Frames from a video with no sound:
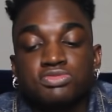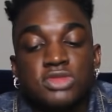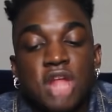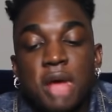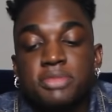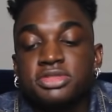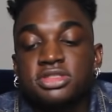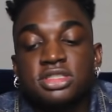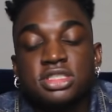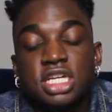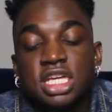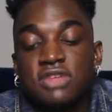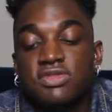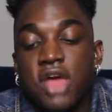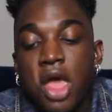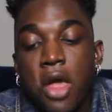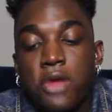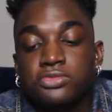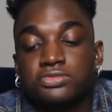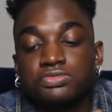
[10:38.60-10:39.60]
I'm sick of
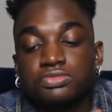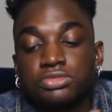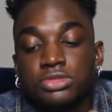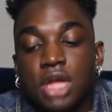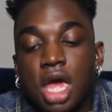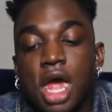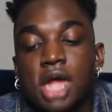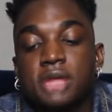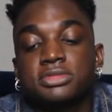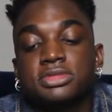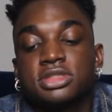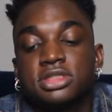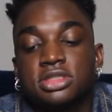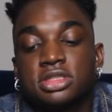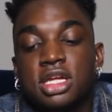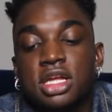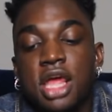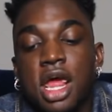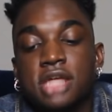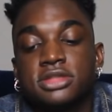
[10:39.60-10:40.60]
it. I am
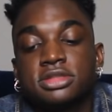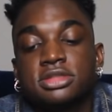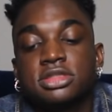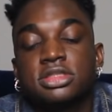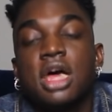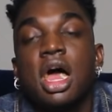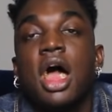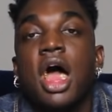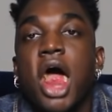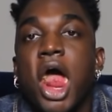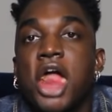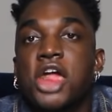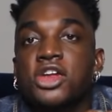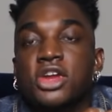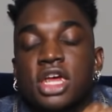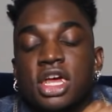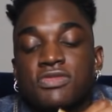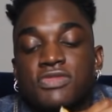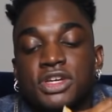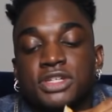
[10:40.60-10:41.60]
sick and
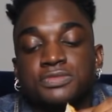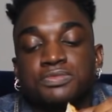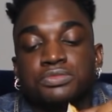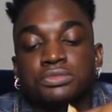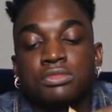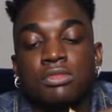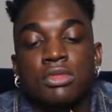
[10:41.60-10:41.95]
tired of it.